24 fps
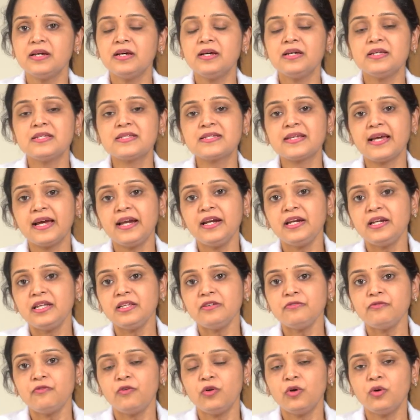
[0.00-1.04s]
scanty
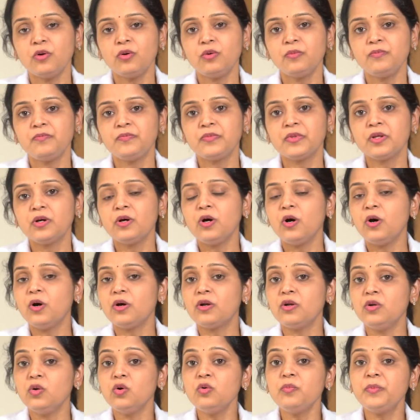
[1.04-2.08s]
flow, or
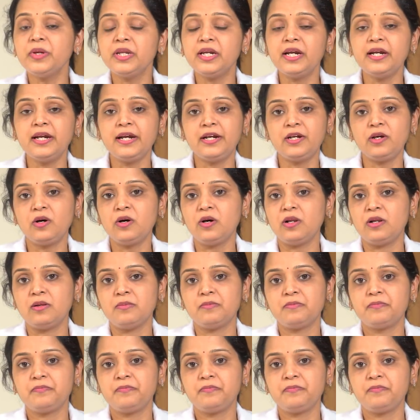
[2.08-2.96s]
no period at all.